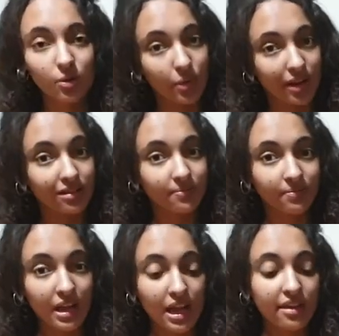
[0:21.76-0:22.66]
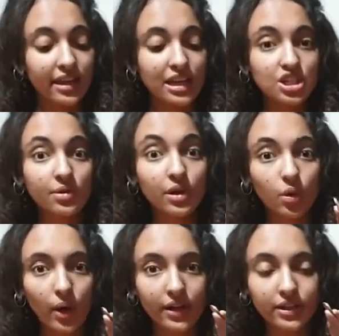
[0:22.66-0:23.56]
Well, the energy
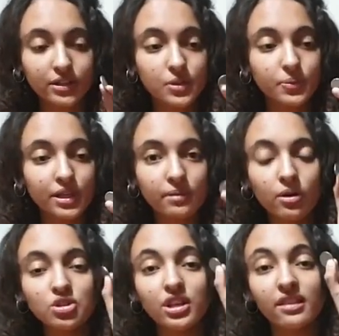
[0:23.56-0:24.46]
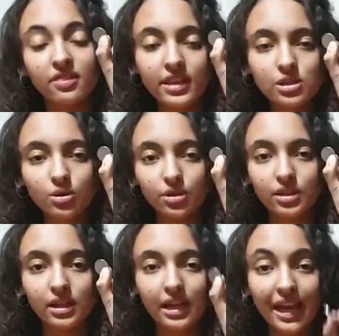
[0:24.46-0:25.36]
required to put in motion this
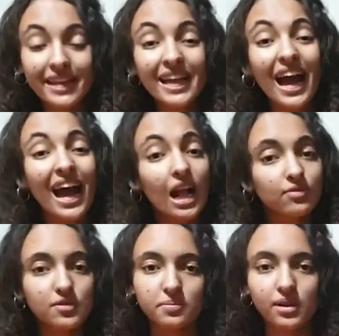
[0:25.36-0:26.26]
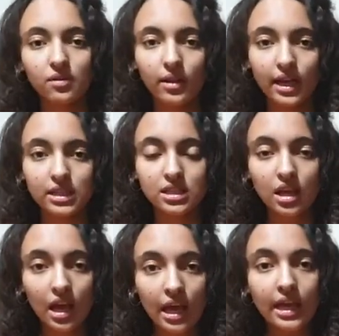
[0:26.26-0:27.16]
coin in half of speed of light
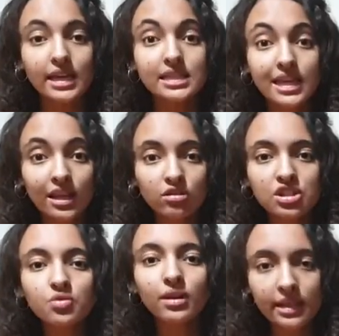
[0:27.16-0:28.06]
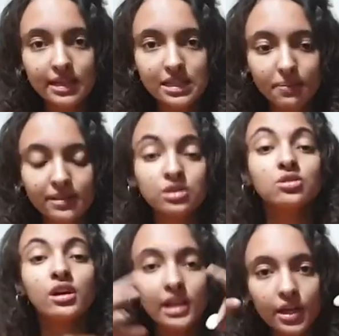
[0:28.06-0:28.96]
is the energy released by the
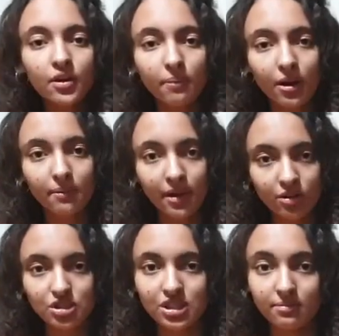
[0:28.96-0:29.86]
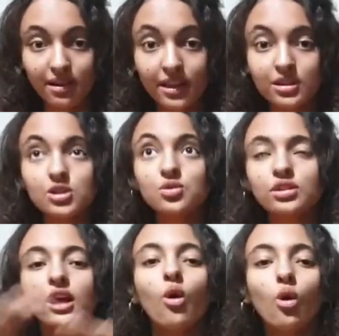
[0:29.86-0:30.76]
nuclear bomb Hiroshima that
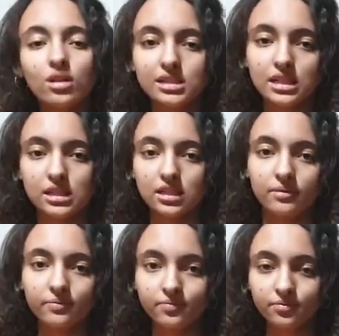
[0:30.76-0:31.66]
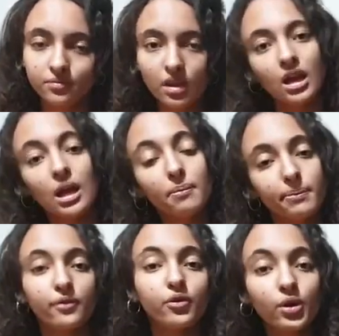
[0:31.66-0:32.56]
destroyed the whole city.
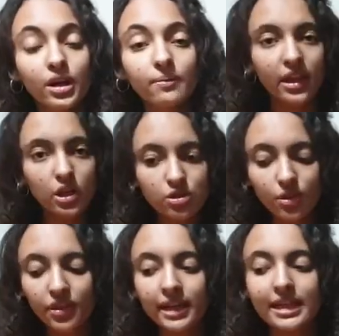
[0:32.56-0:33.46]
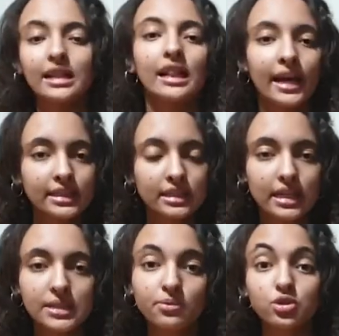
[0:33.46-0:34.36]
Before, they used to think that light
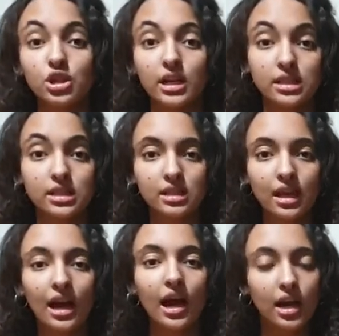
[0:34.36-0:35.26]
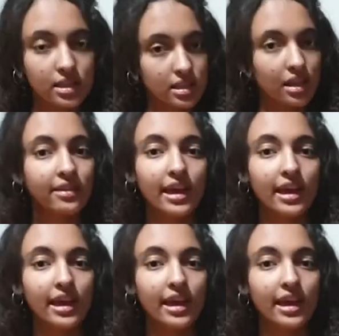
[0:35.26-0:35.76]
is motionless, until